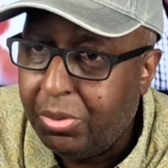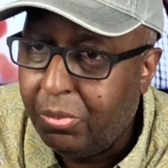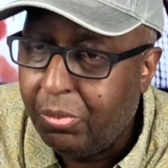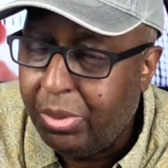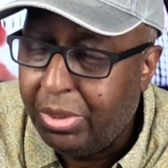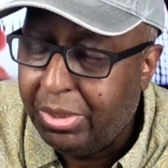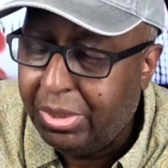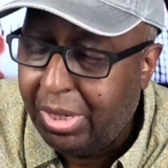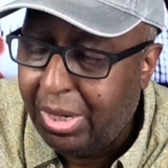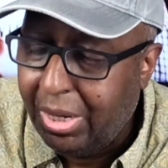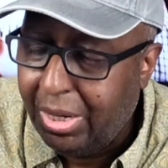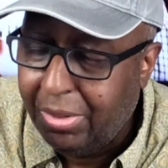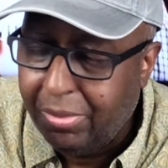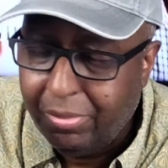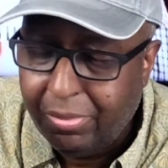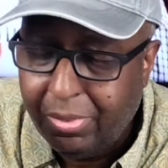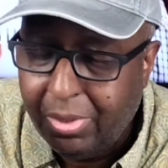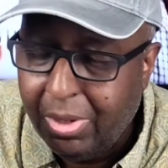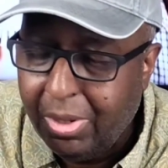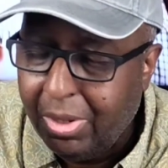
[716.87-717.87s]
and whiskey.
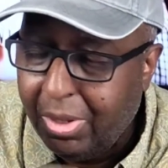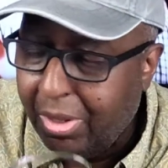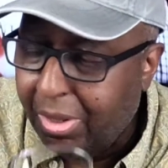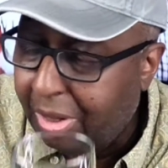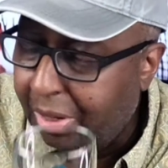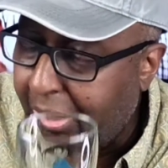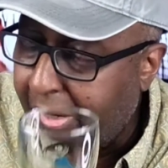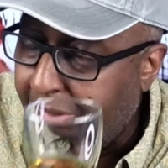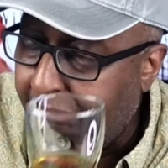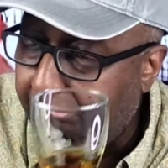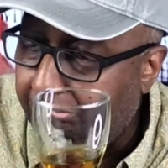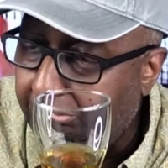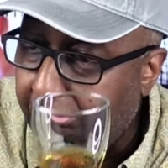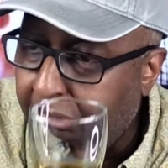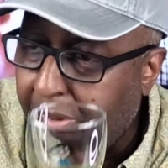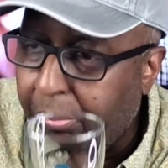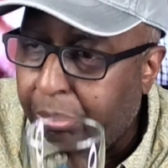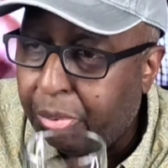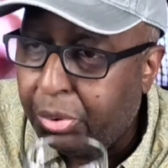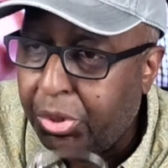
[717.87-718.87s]
I
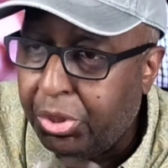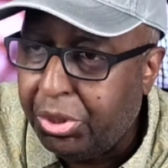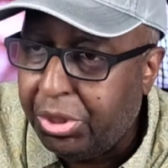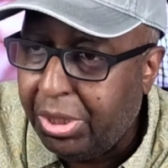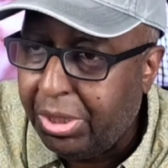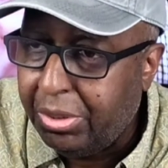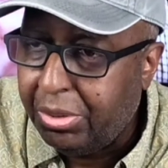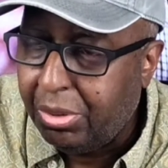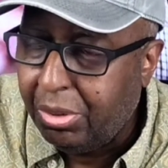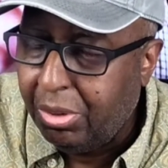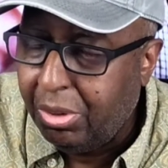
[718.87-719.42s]
really appreciate